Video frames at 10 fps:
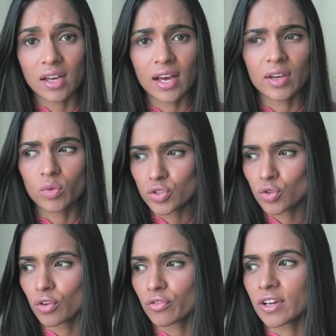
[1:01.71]
It was
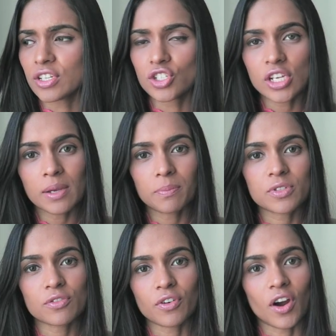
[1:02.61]
sort of a jeep
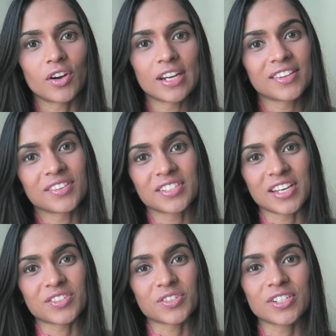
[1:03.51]
safari in the
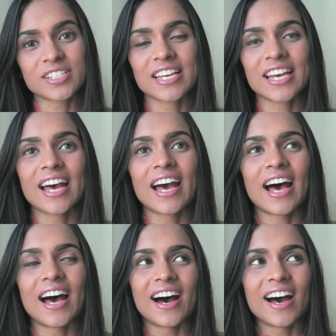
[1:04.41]
desert,
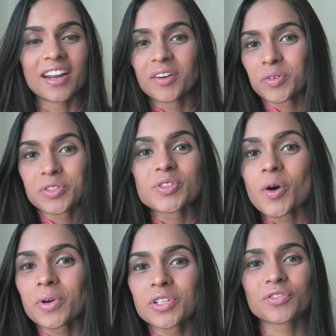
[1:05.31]
and it was
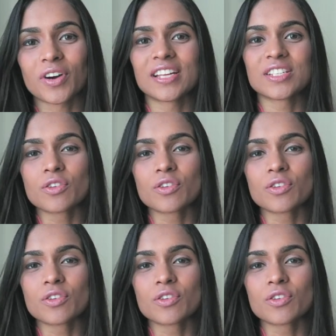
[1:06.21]
so much fun.